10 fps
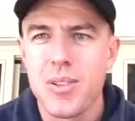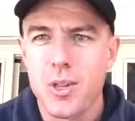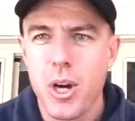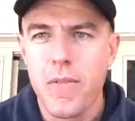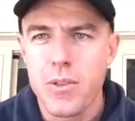
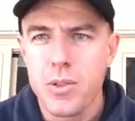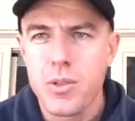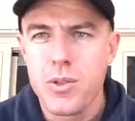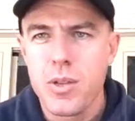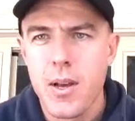
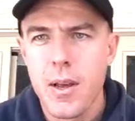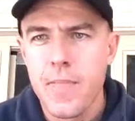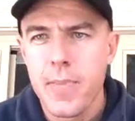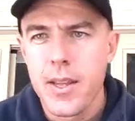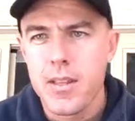surfaces,
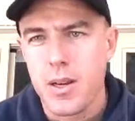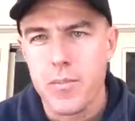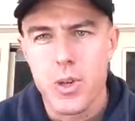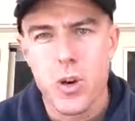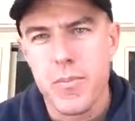
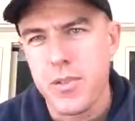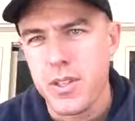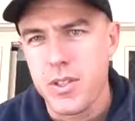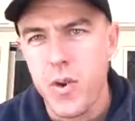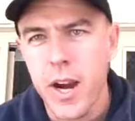sometimes
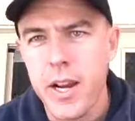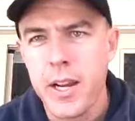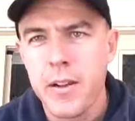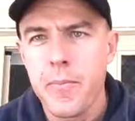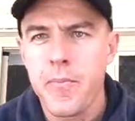it's raining,